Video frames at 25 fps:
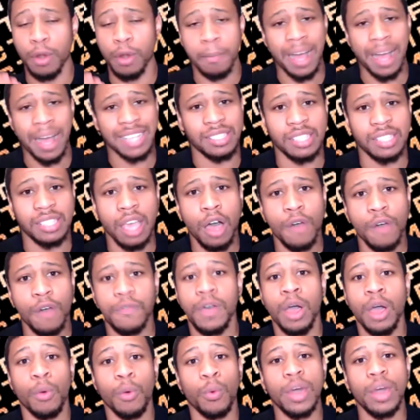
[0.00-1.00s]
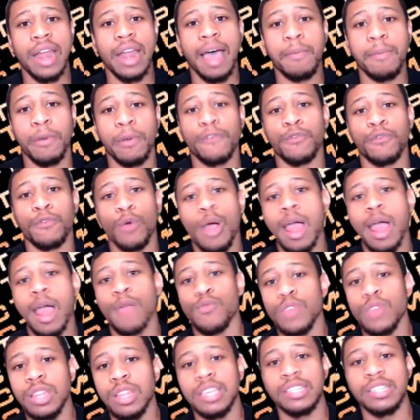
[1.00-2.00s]
myself, before I
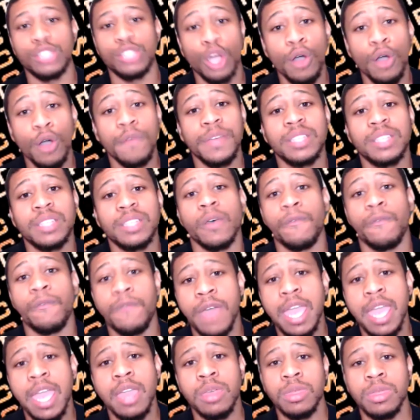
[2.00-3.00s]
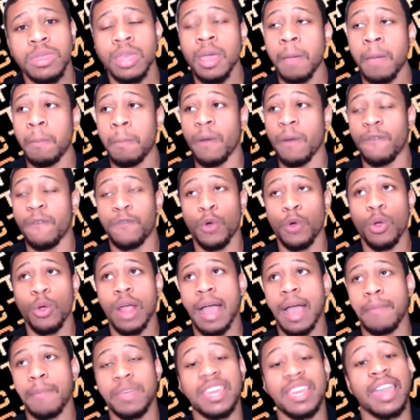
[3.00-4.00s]
really dove into faith, before I
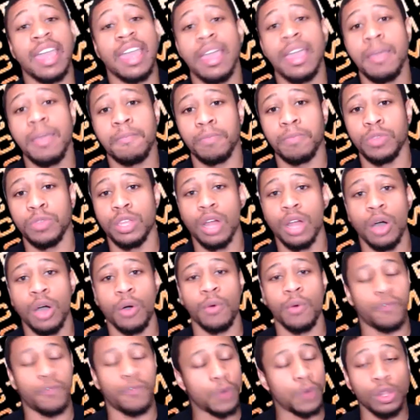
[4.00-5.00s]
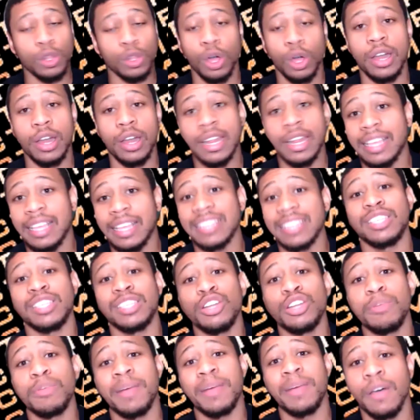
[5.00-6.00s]
became, full on and
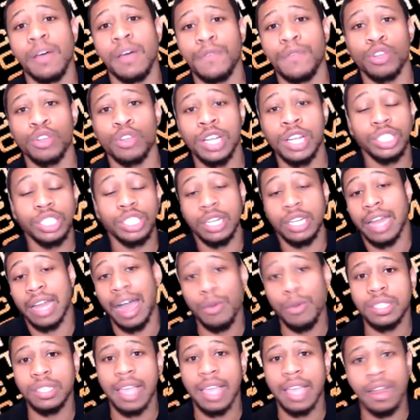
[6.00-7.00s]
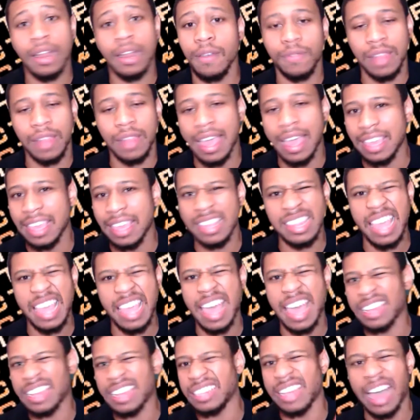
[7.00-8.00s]
consider myself a Christian, I was kind of like in
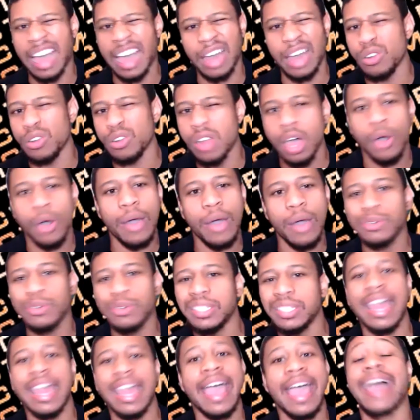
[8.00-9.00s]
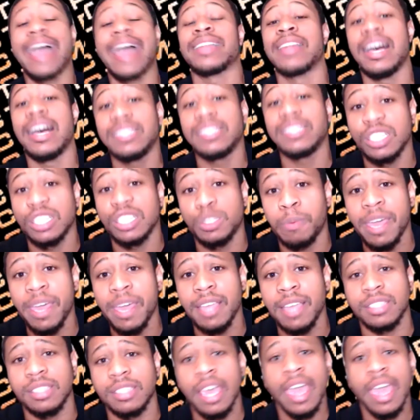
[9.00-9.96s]
that, I was in that agnostic space.